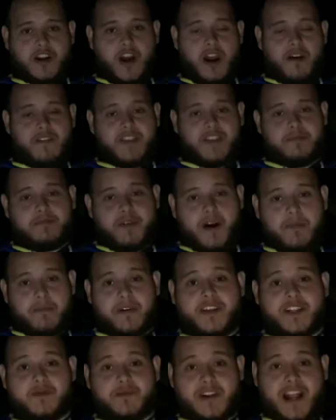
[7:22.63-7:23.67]
carving the
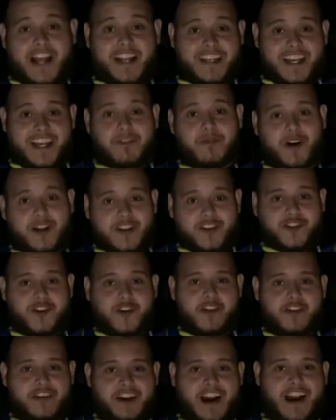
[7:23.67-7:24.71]
pumpkins, but I did want to show
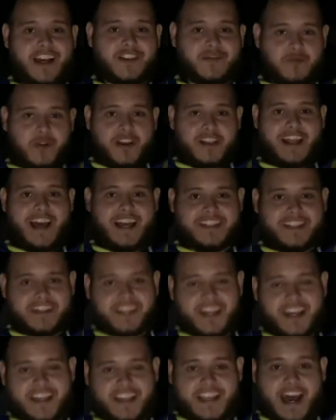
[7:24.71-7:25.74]
you guys one last
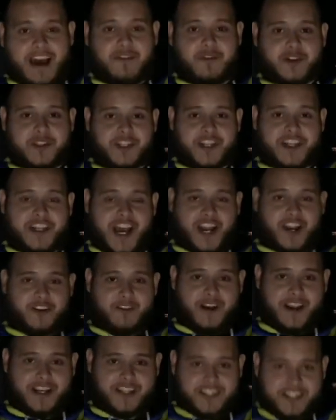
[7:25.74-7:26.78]
thing, and that was the
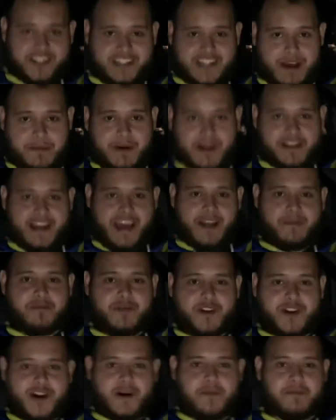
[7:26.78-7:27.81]
decorations that my dad
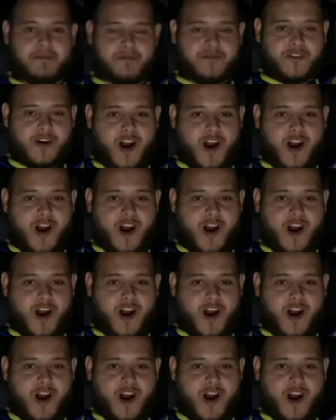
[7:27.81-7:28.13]
put up for